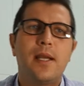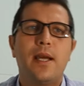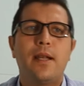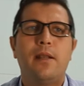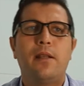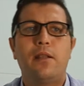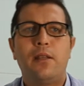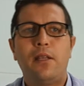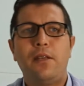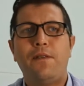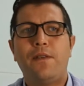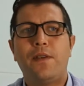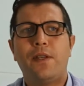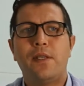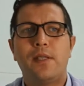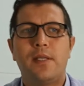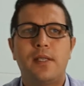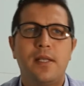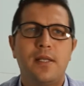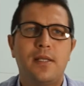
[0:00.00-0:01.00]
and the
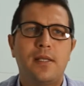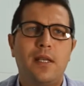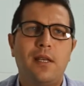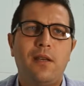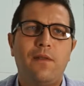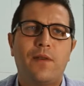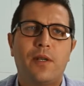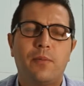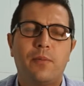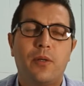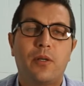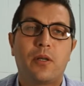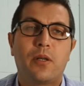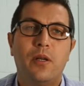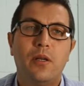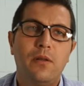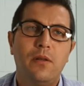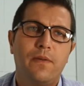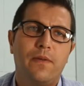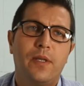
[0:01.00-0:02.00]
difference is even more
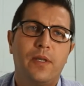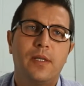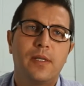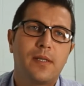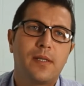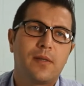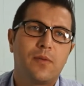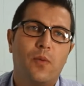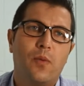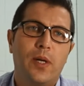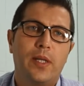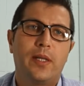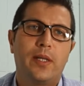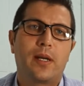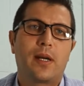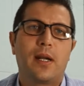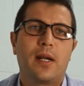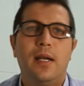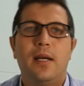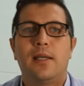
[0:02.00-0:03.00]
obvious when the
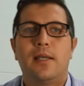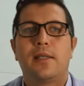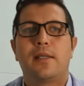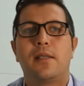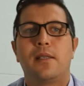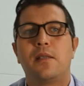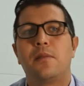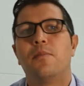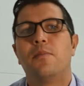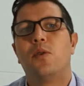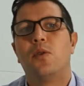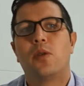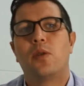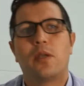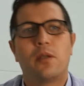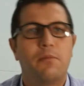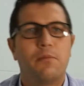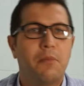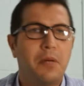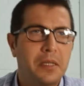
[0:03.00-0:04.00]
class is
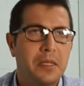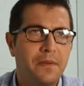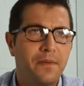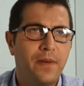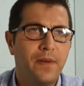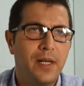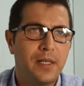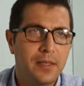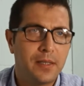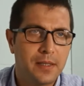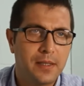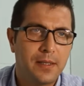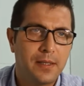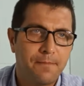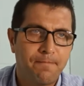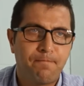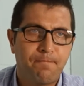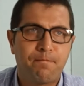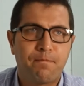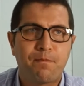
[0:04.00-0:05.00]
more
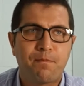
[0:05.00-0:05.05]
advanced.